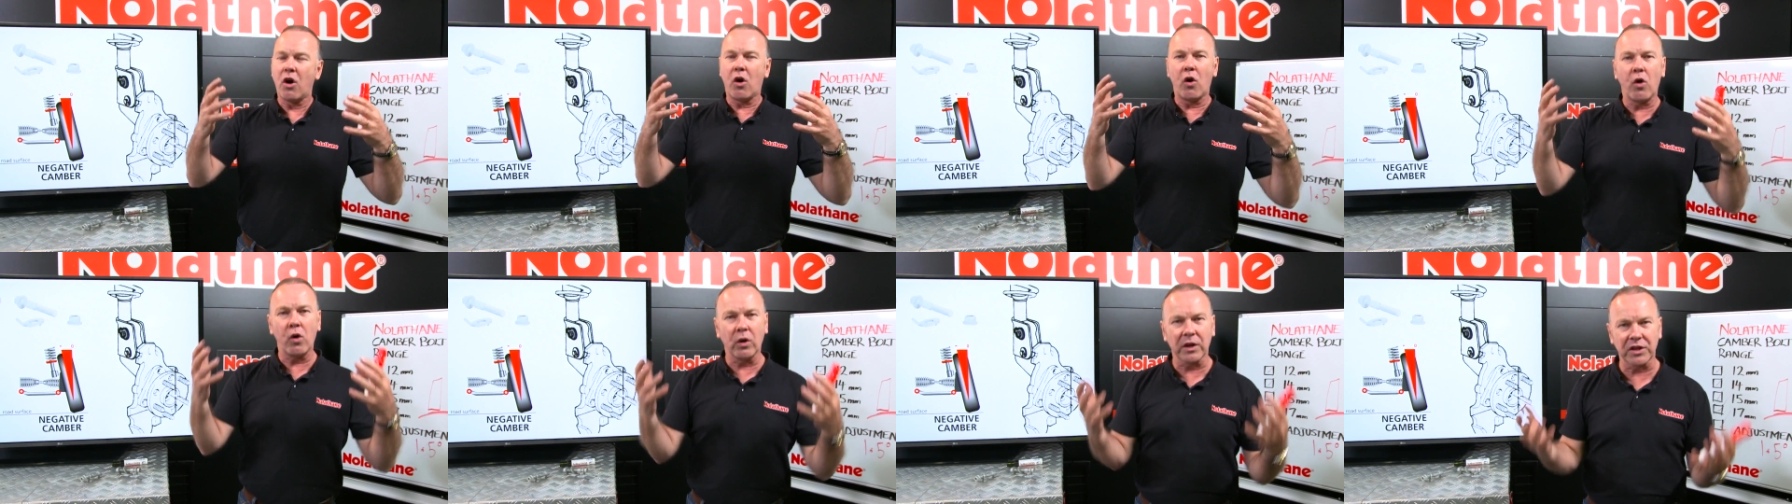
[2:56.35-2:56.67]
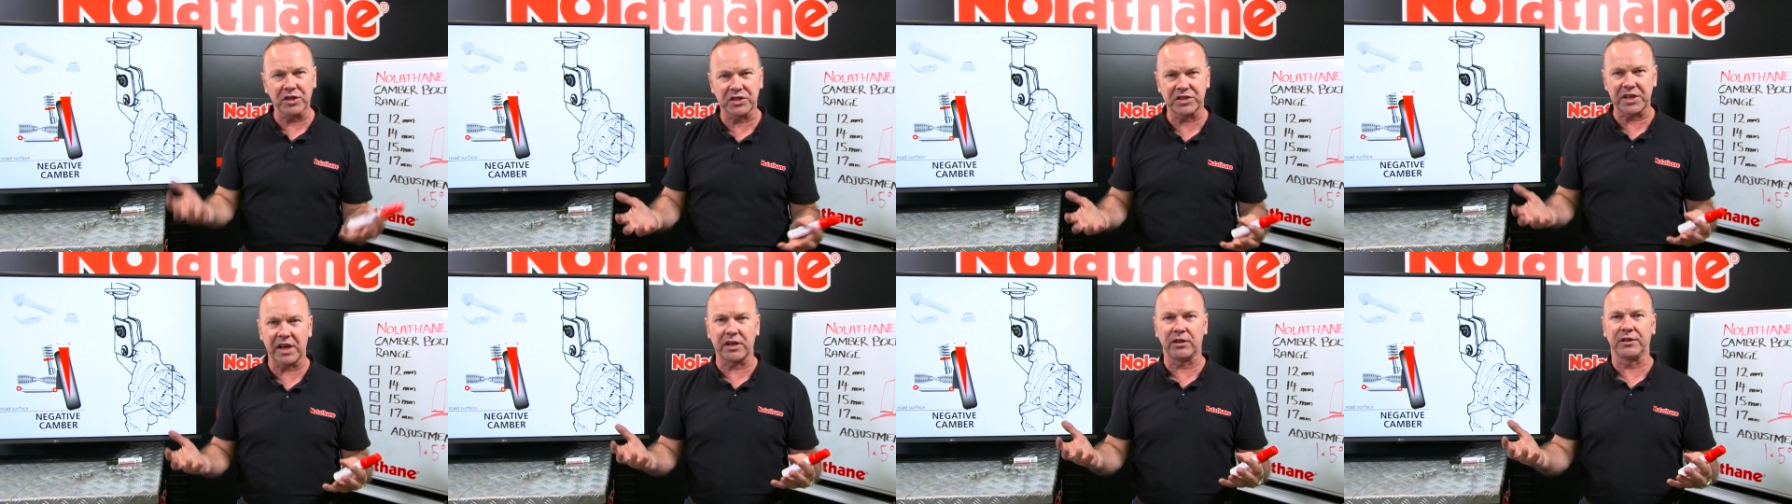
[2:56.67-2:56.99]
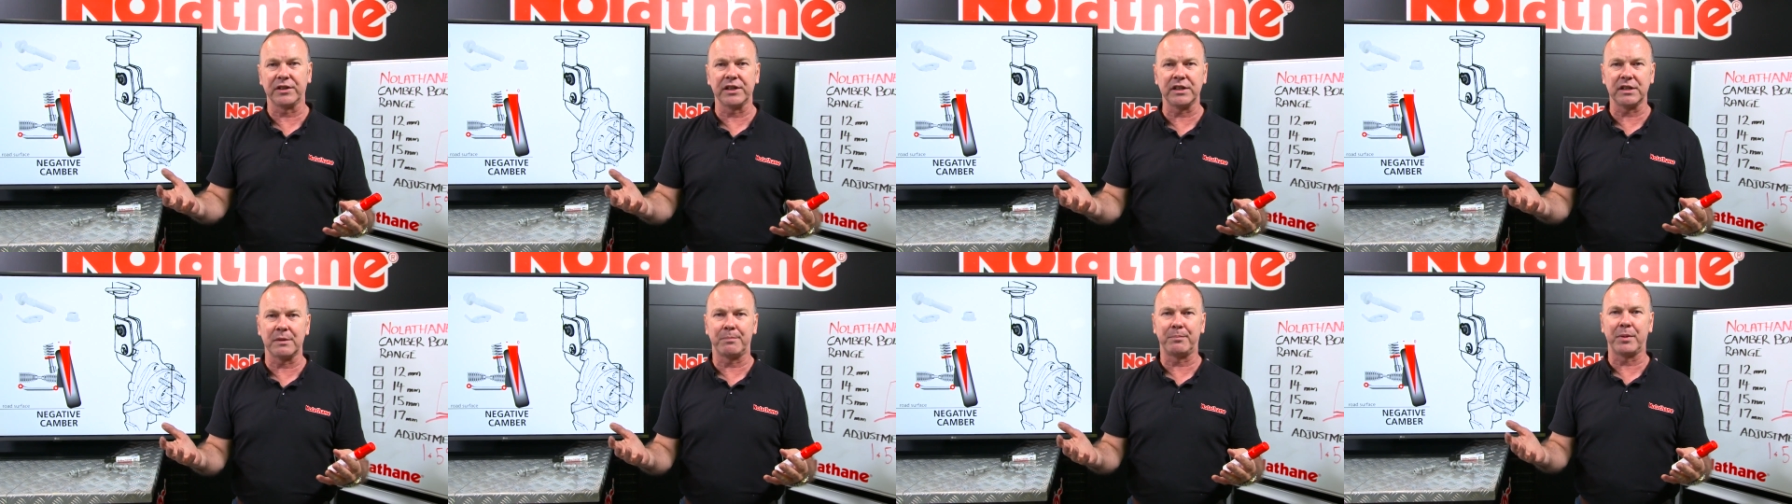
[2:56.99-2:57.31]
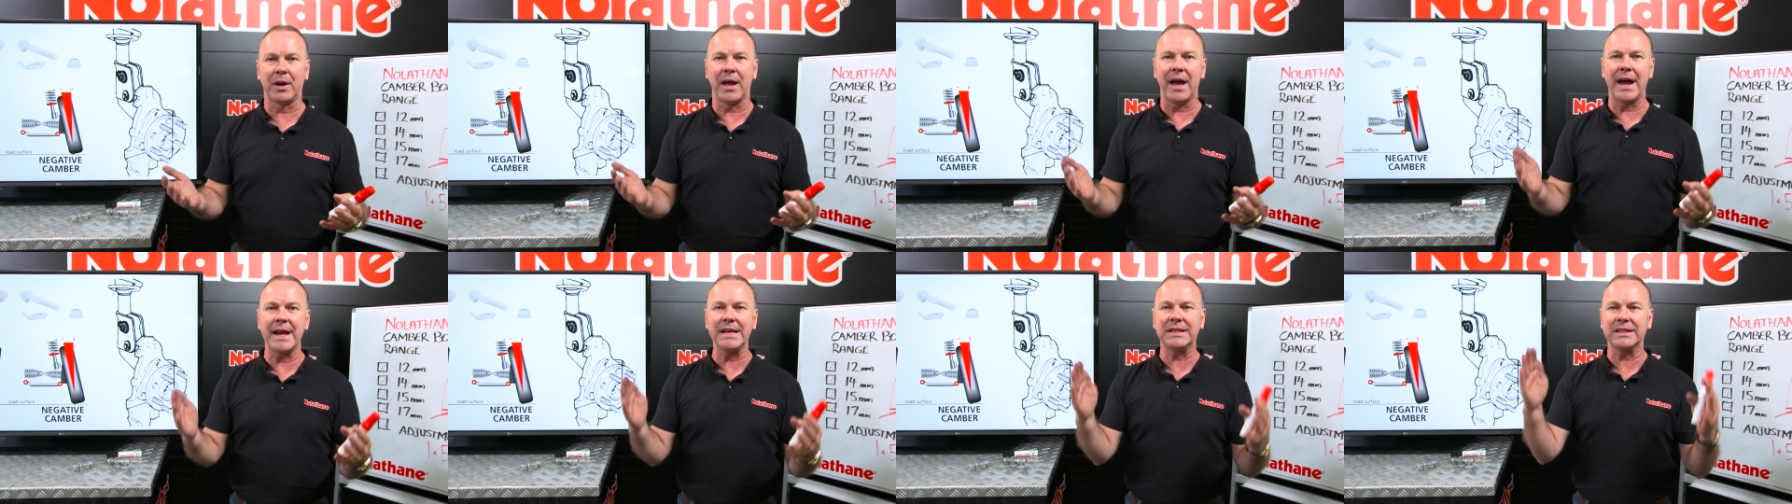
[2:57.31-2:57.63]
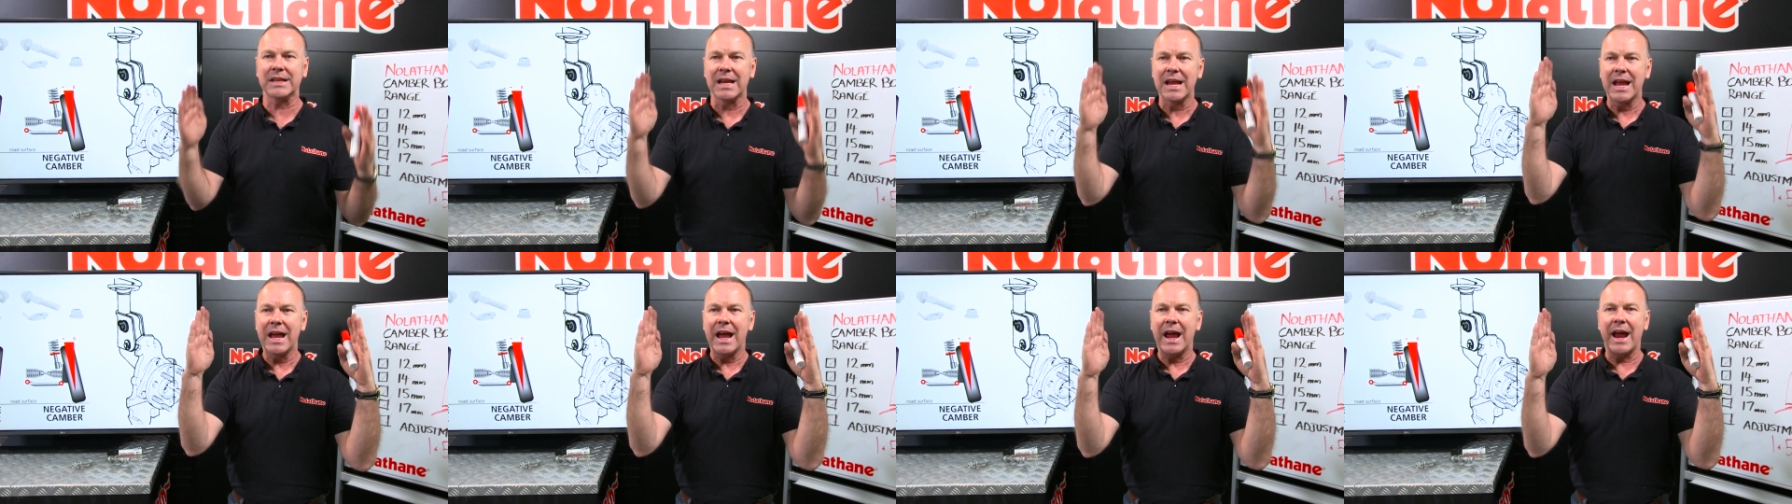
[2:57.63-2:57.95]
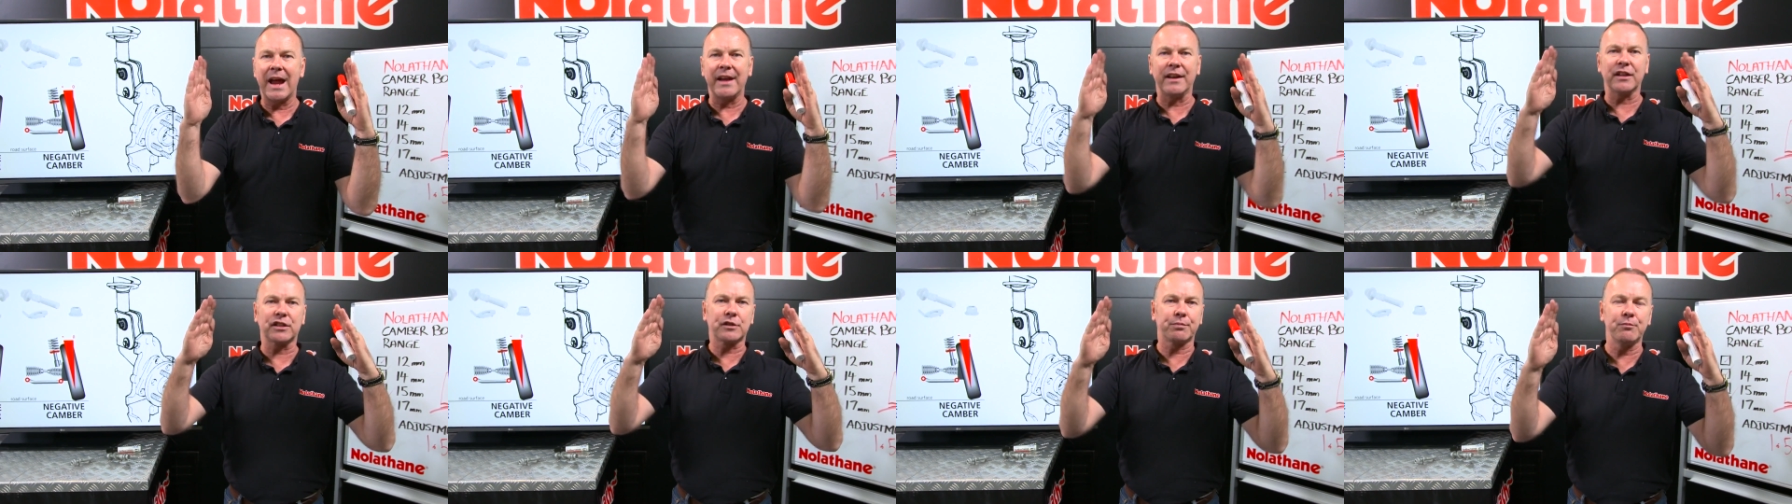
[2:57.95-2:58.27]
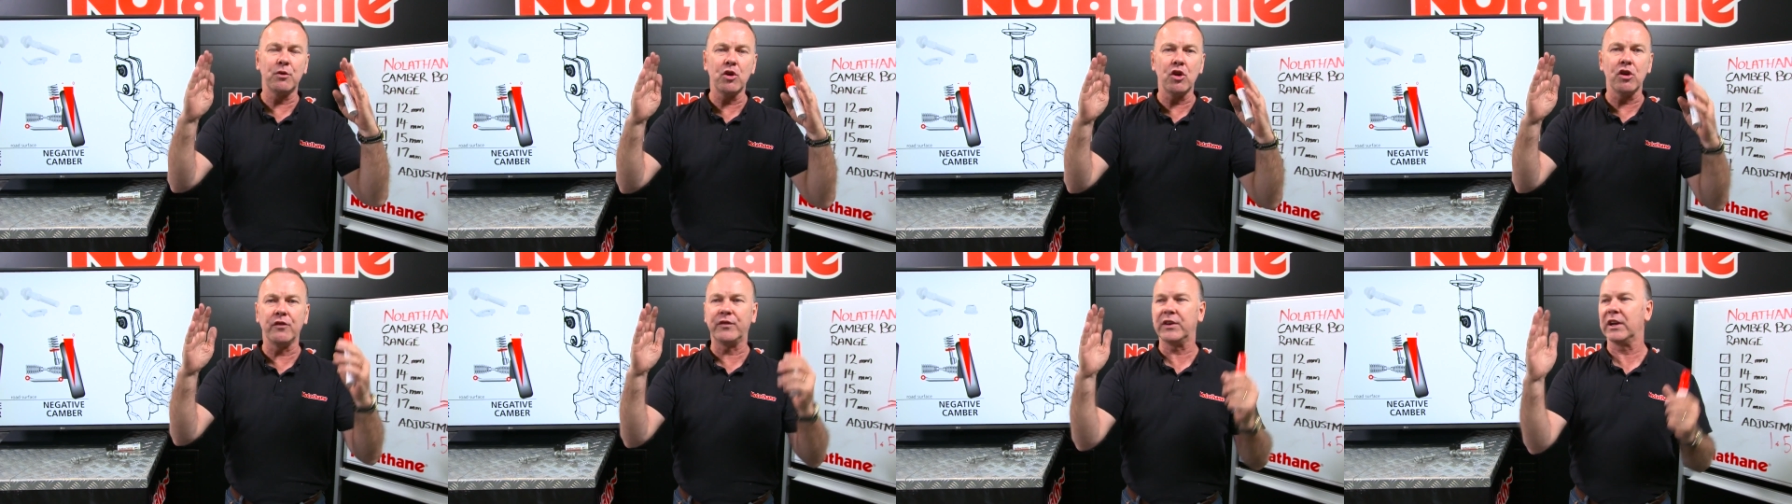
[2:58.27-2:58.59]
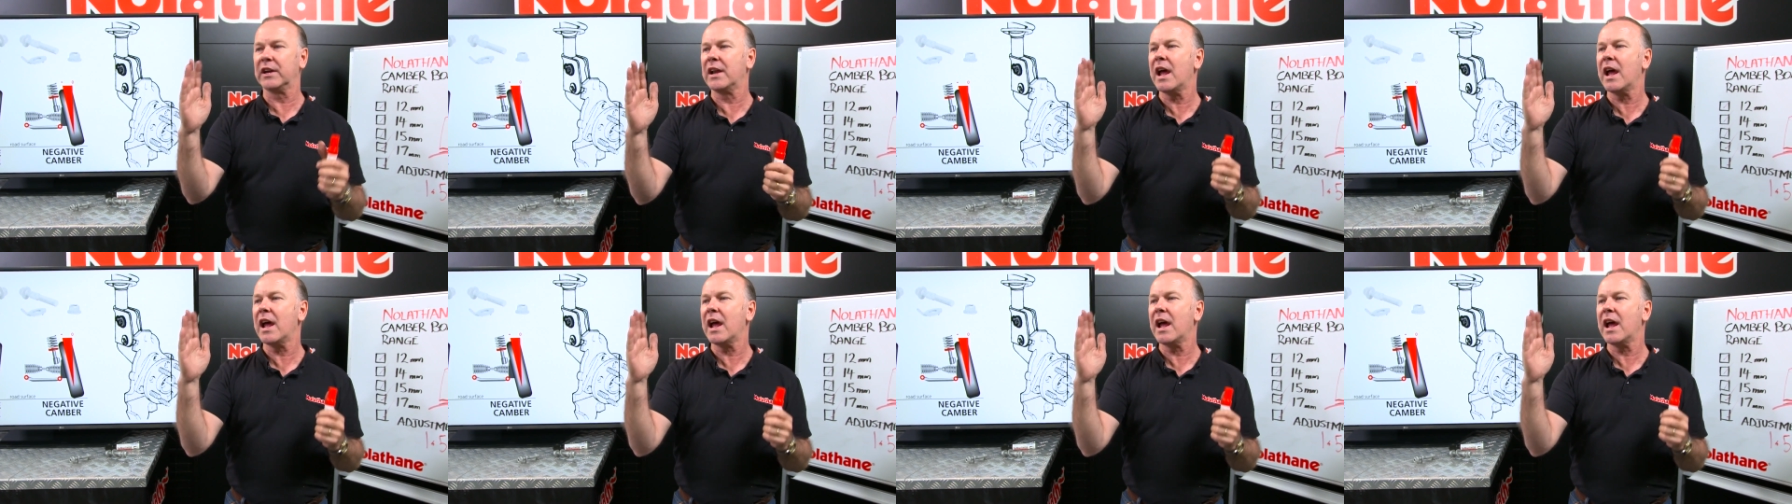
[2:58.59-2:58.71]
all are settled into place and it's moved.